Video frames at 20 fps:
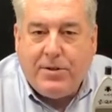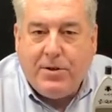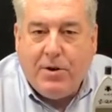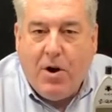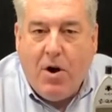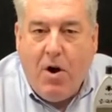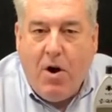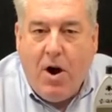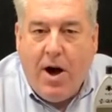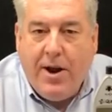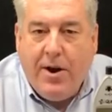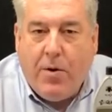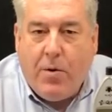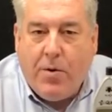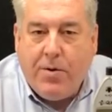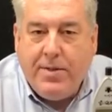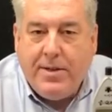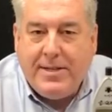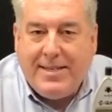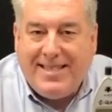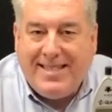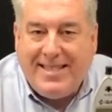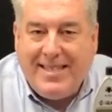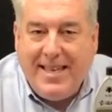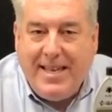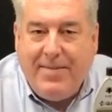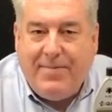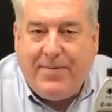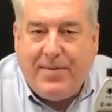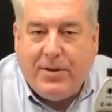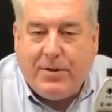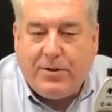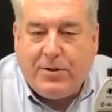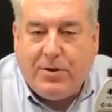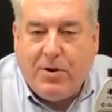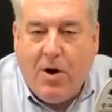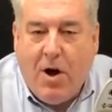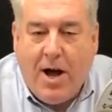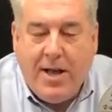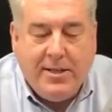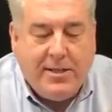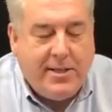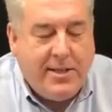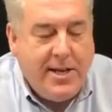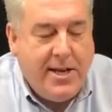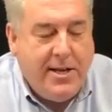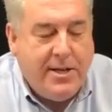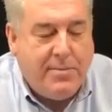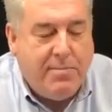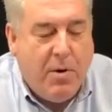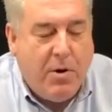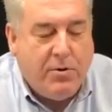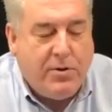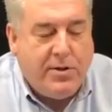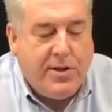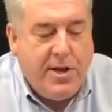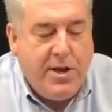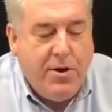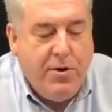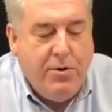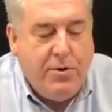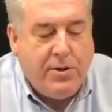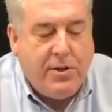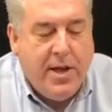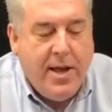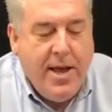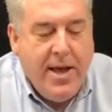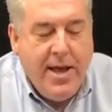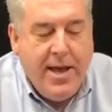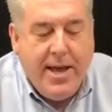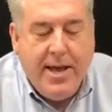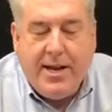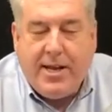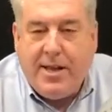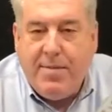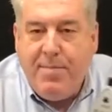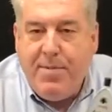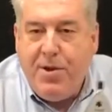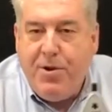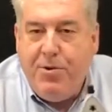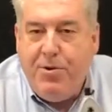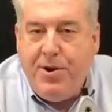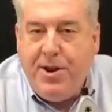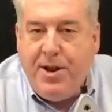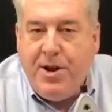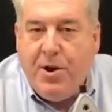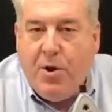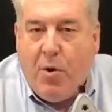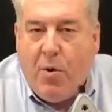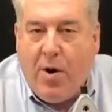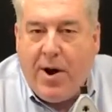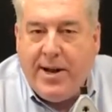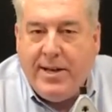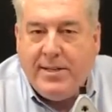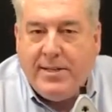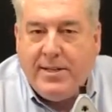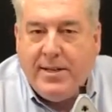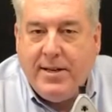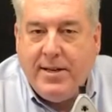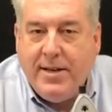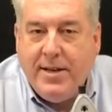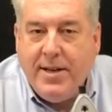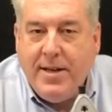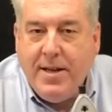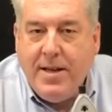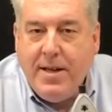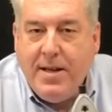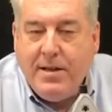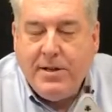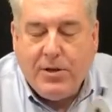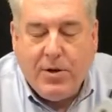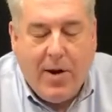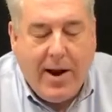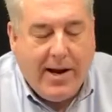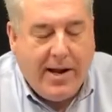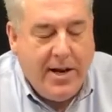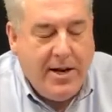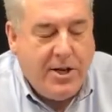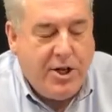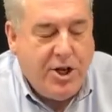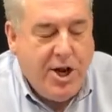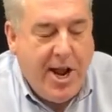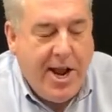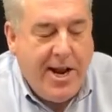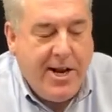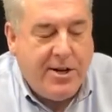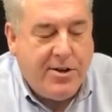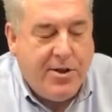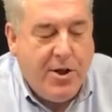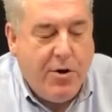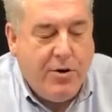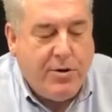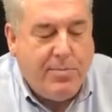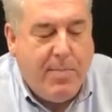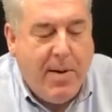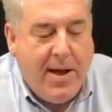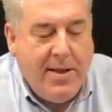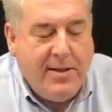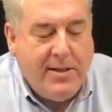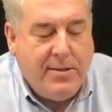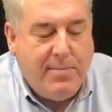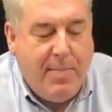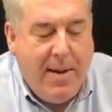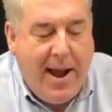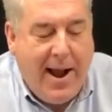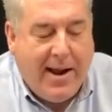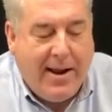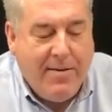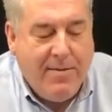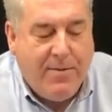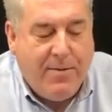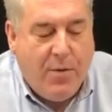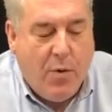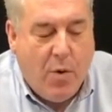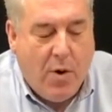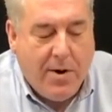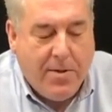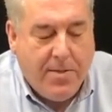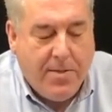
on or the C filter on. C is mostly used in community noise, so I can change those buttons back and forth.